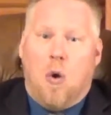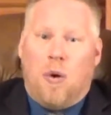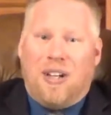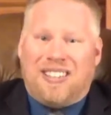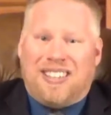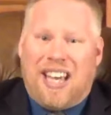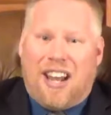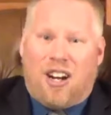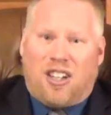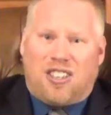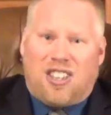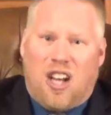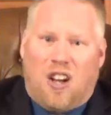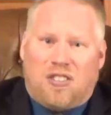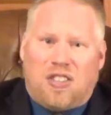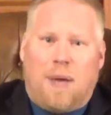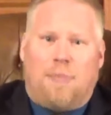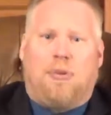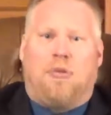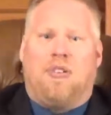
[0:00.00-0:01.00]
We set
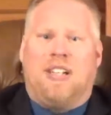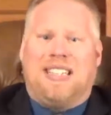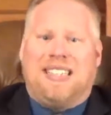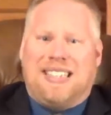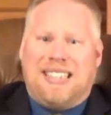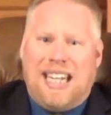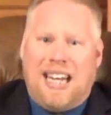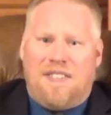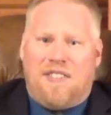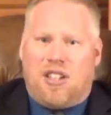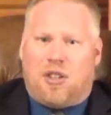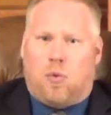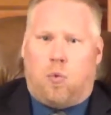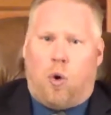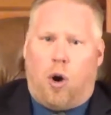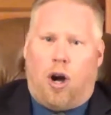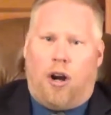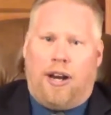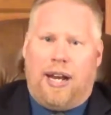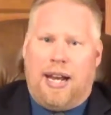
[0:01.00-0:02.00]
ourselves up to receive this
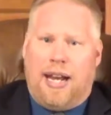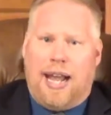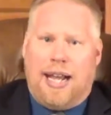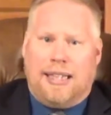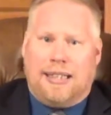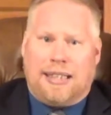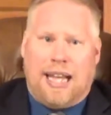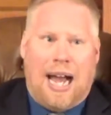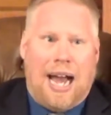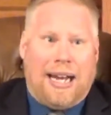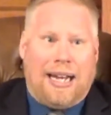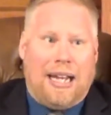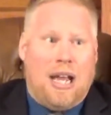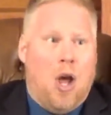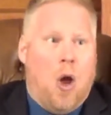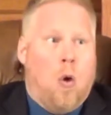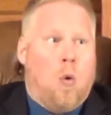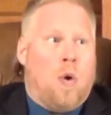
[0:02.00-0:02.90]
worry and anxiety.